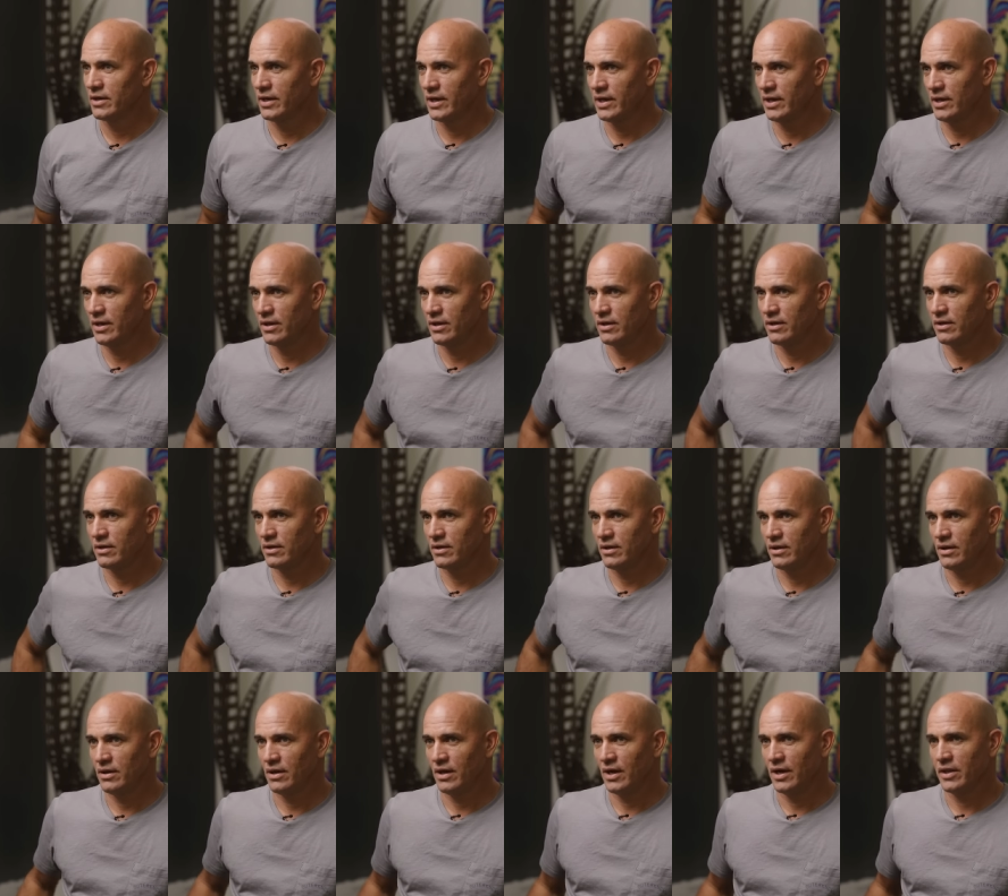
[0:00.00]
and
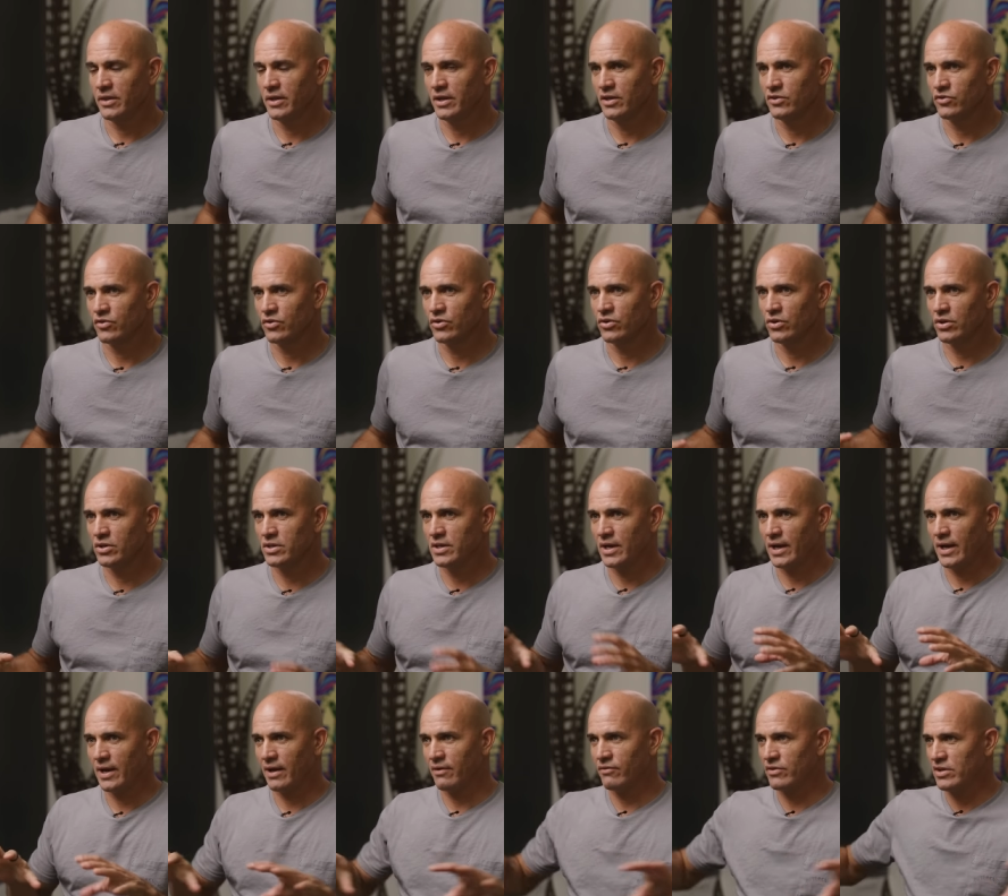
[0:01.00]
I think it's good to
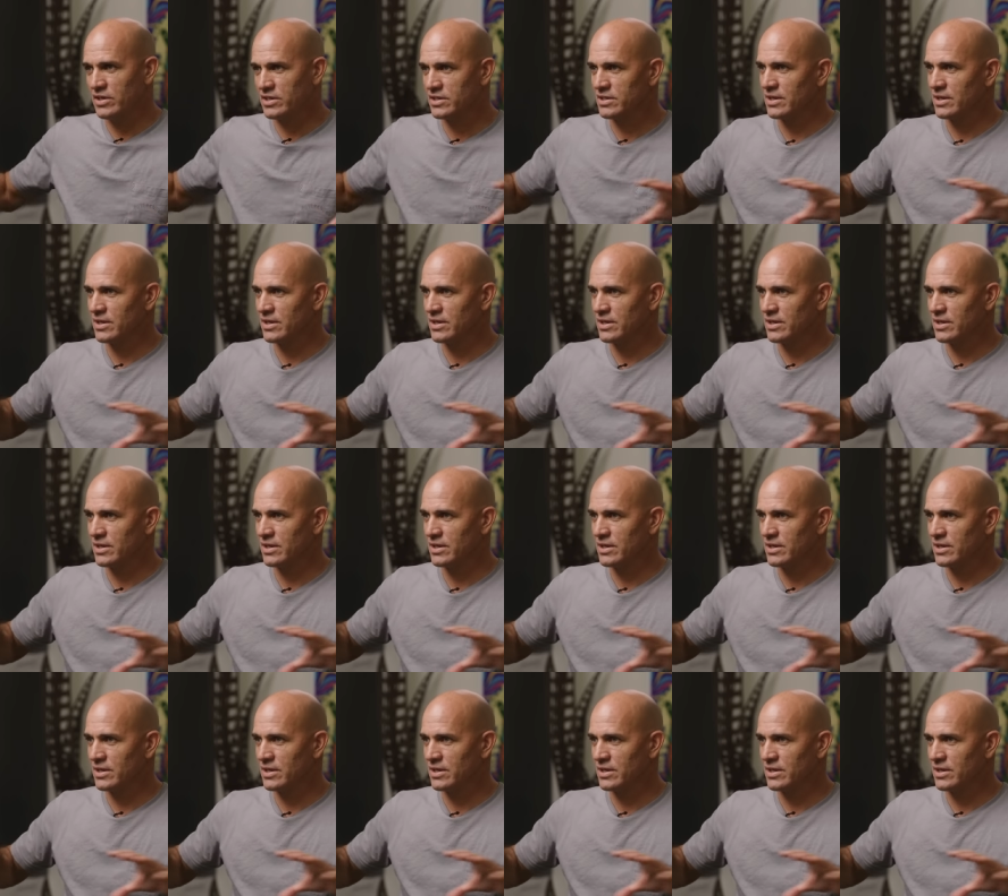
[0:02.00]
have these